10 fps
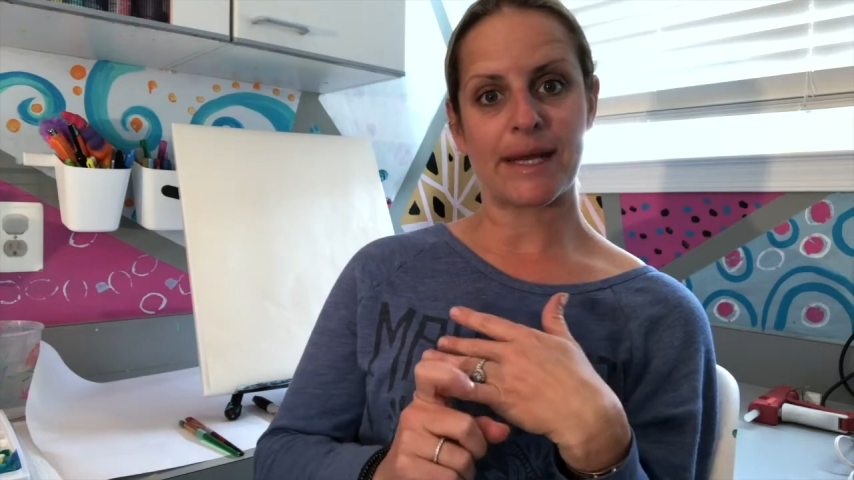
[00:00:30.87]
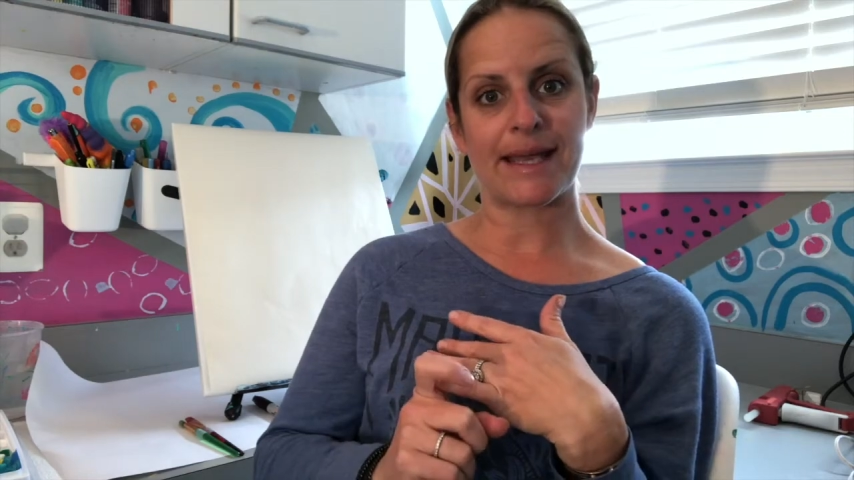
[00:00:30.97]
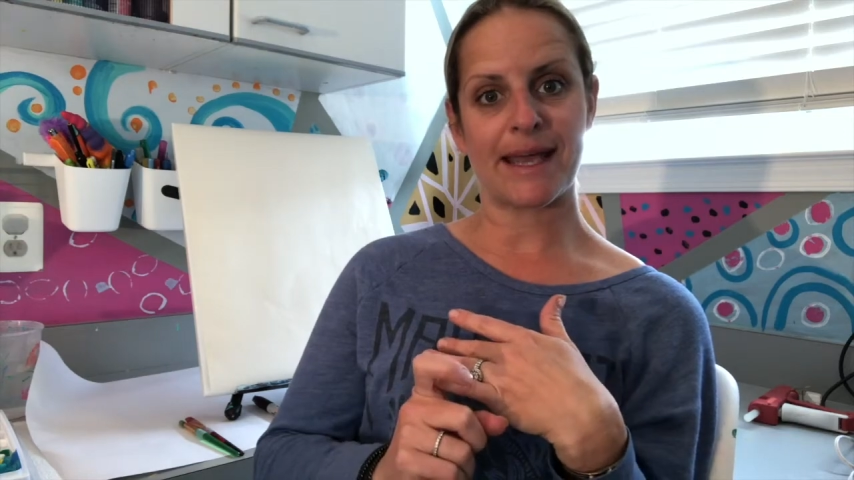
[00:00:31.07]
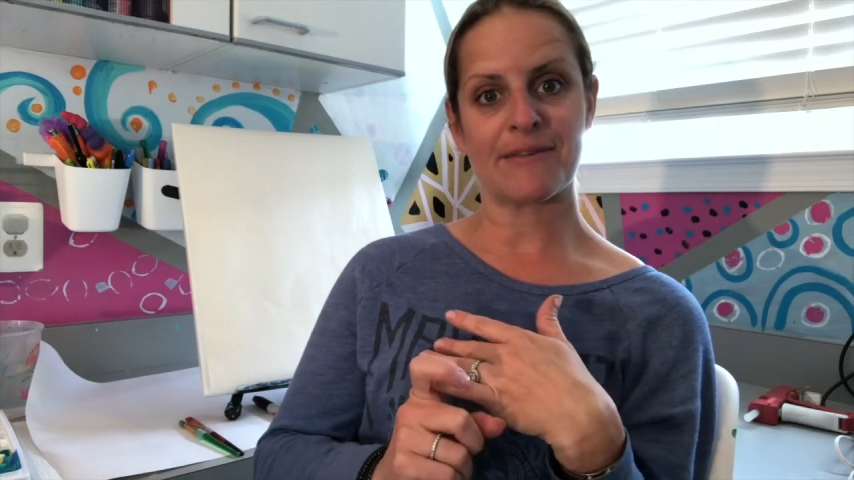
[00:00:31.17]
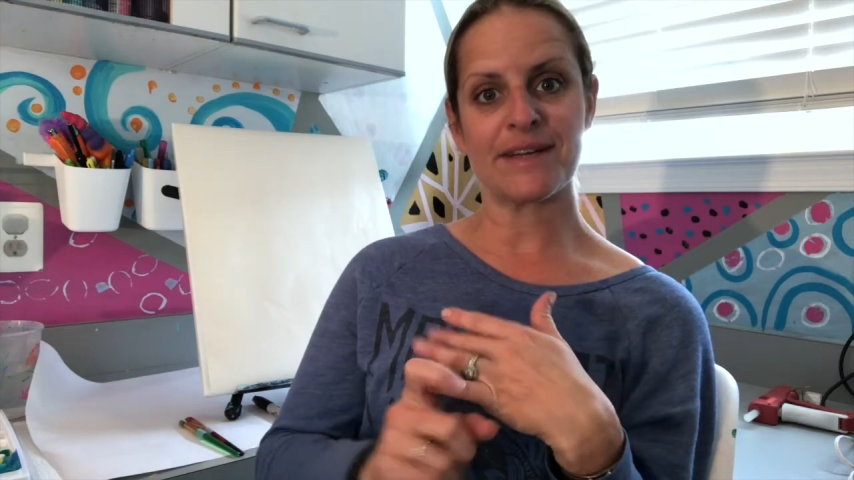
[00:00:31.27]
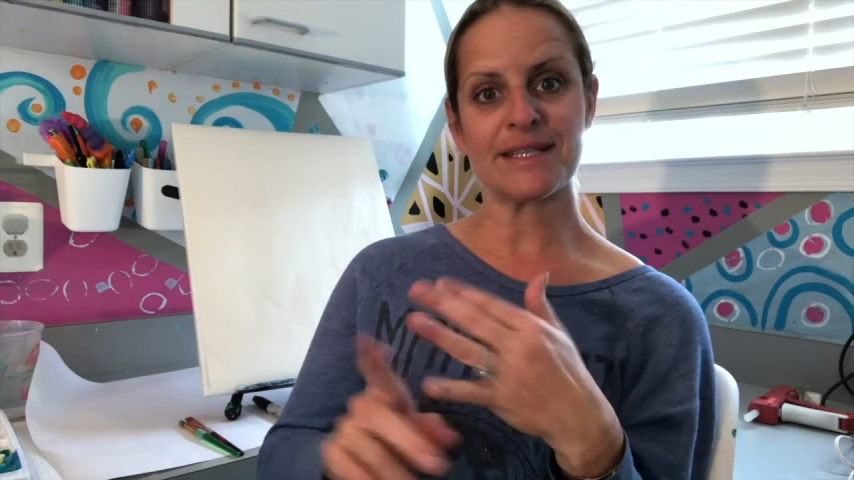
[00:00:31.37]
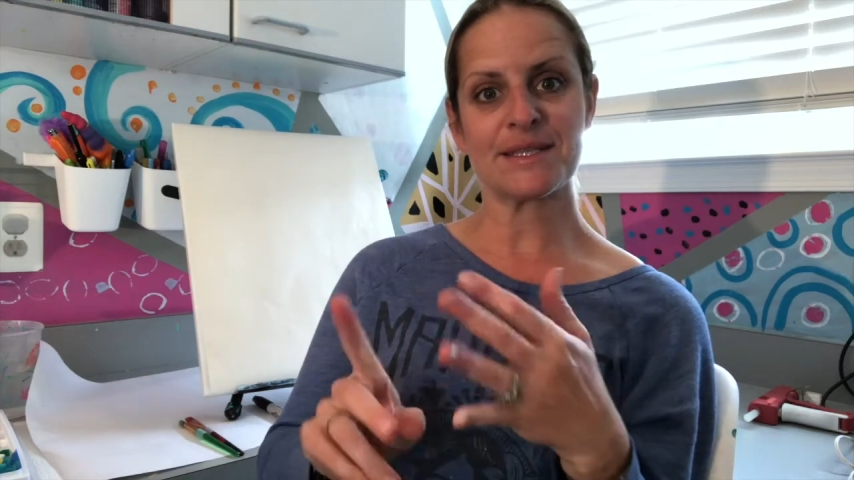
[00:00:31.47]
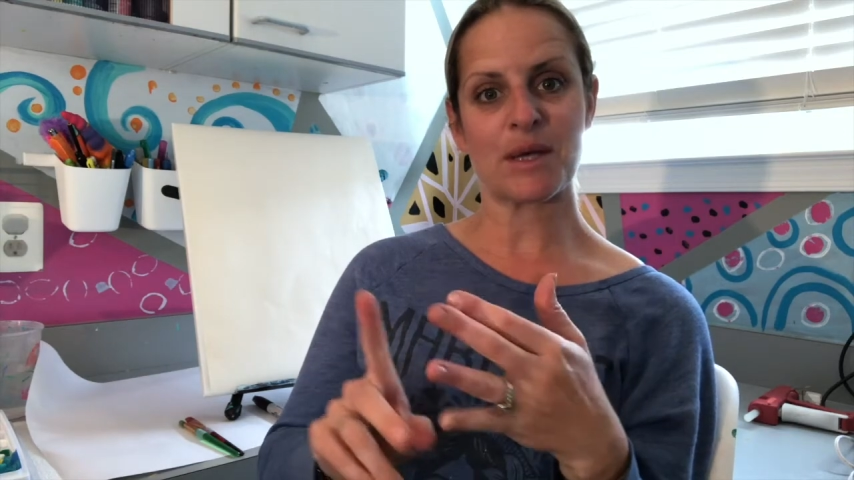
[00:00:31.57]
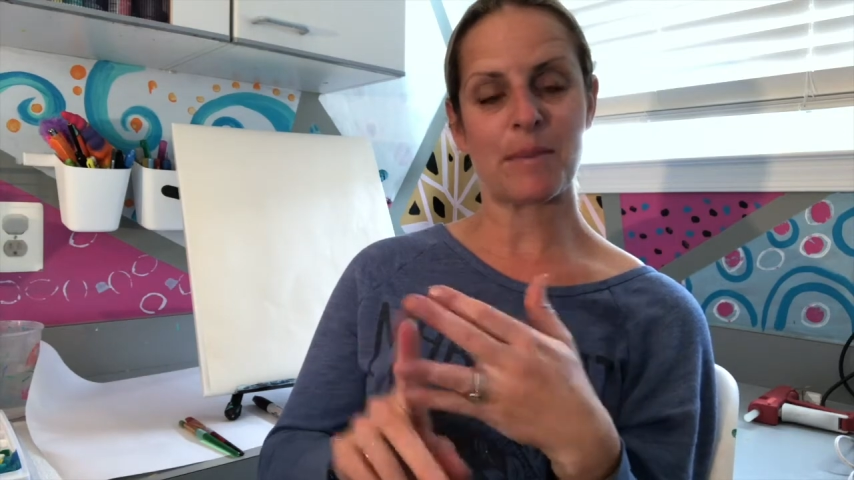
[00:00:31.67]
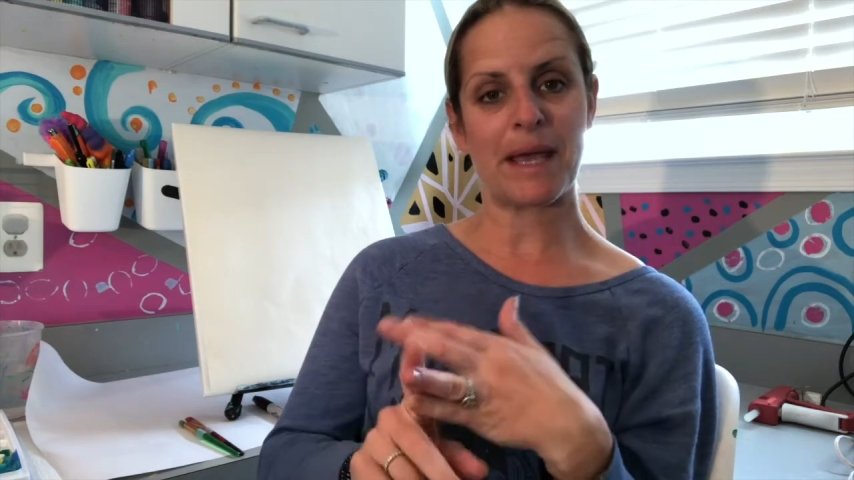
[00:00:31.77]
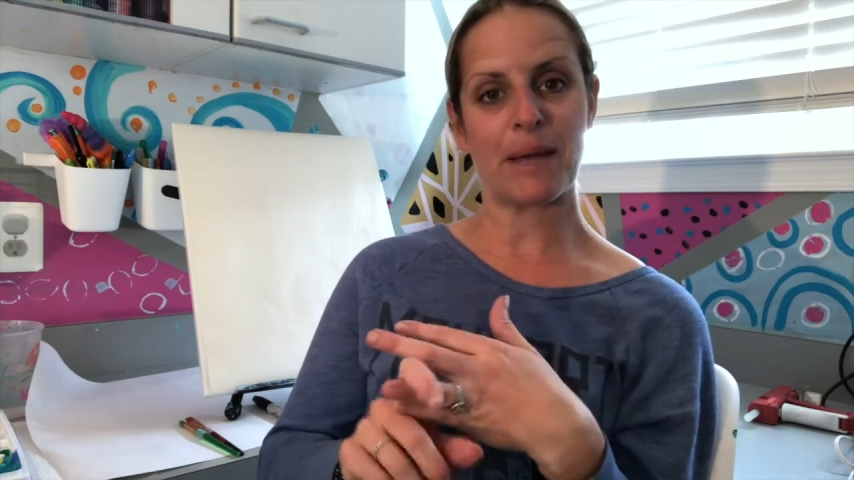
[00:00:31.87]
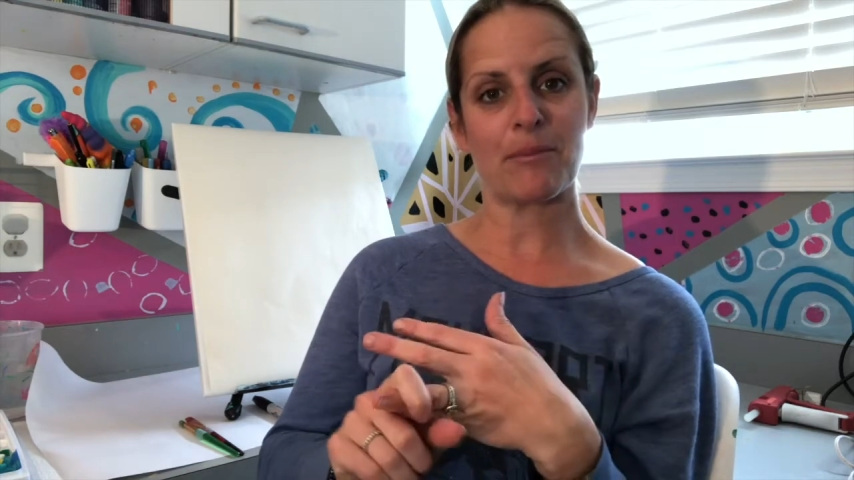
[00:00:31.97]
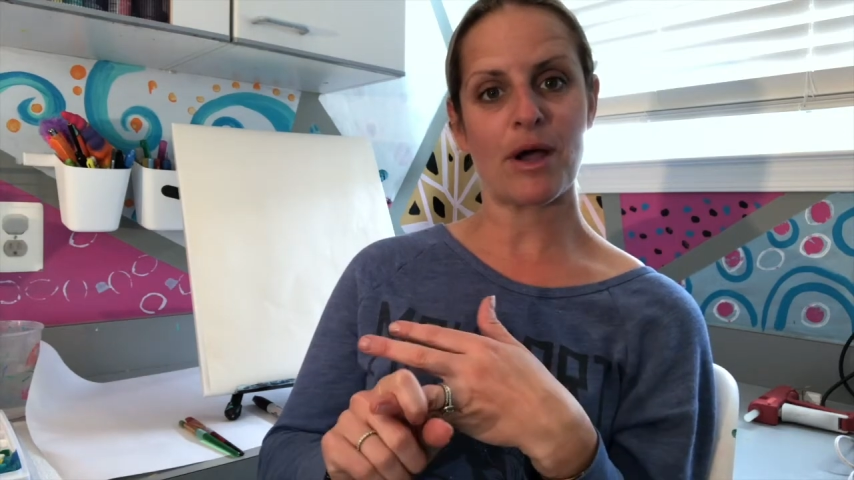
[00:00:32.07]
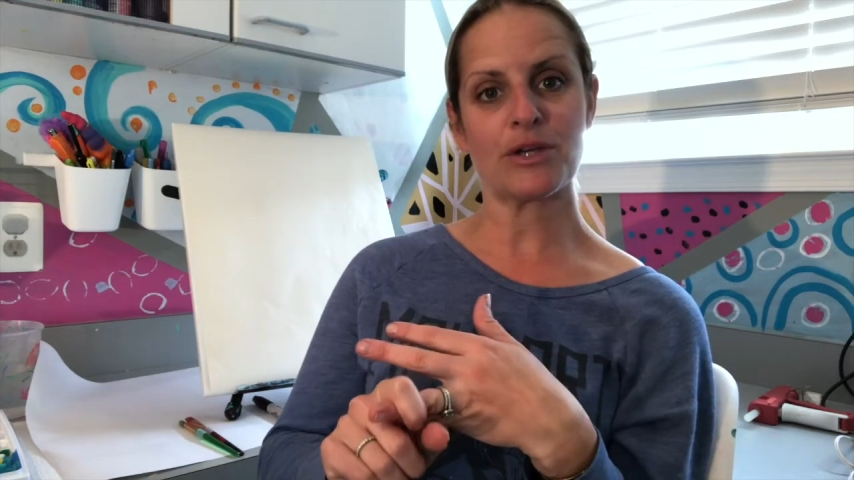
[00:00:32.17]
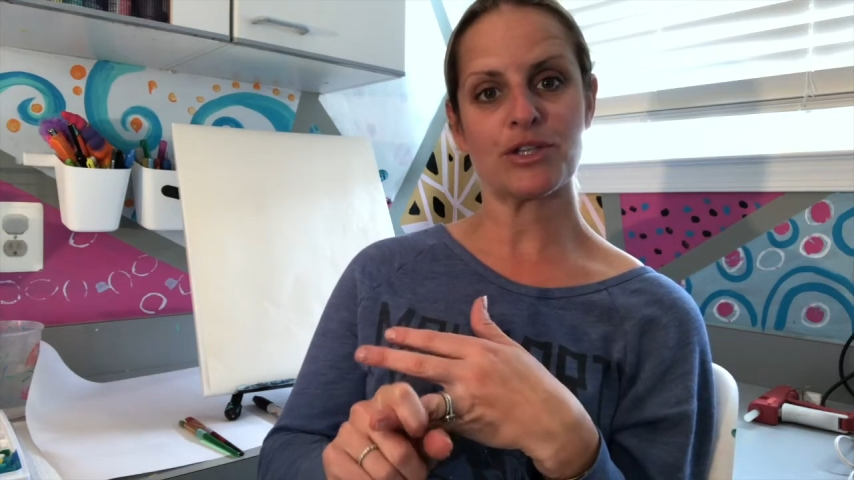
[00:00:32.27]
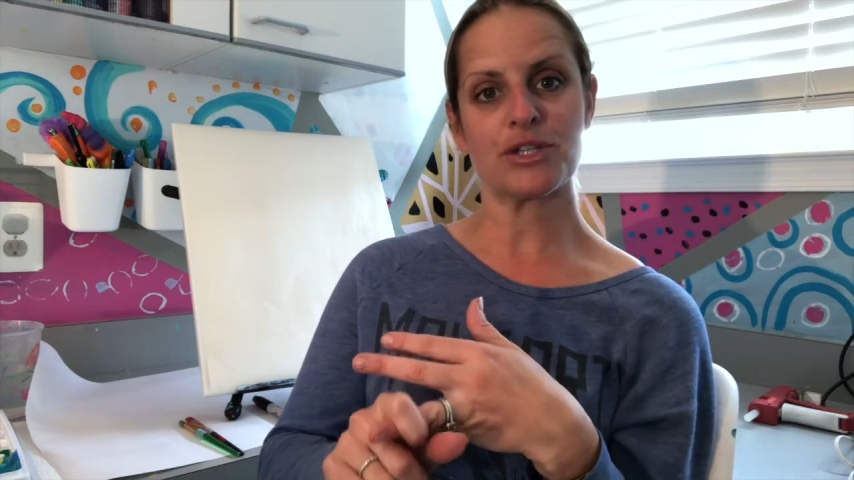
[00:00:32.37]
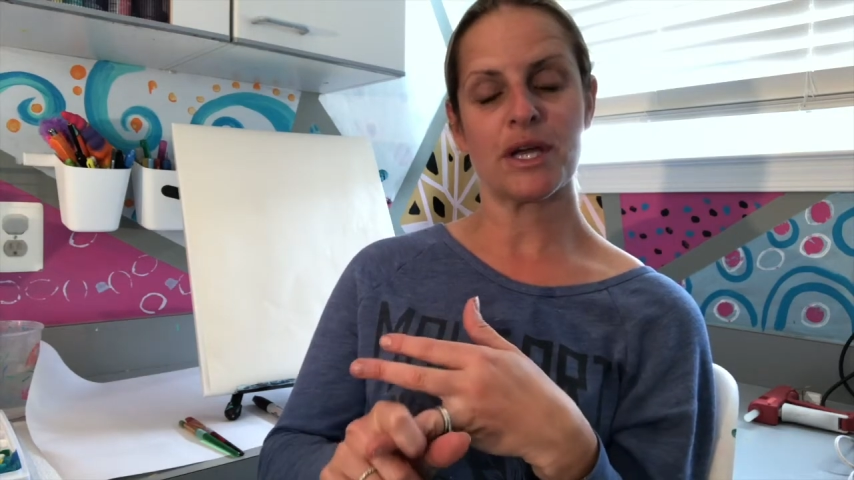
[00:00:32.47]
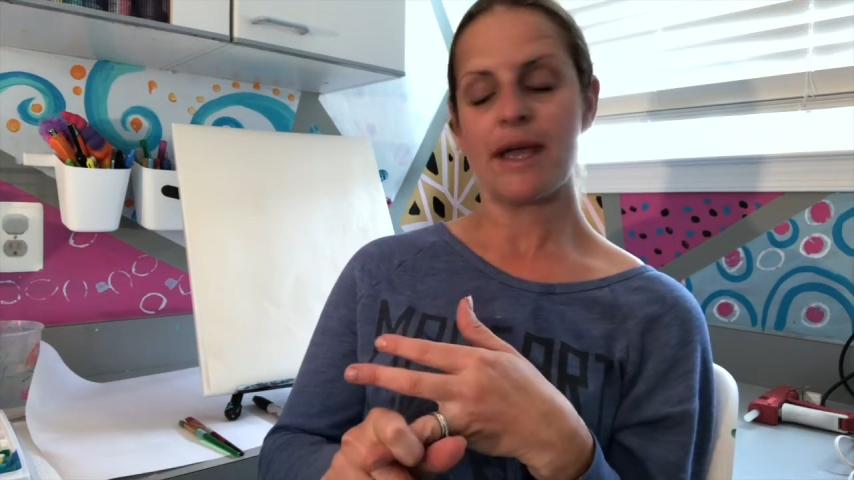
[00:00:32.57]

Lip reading: canvas, a paintbrush,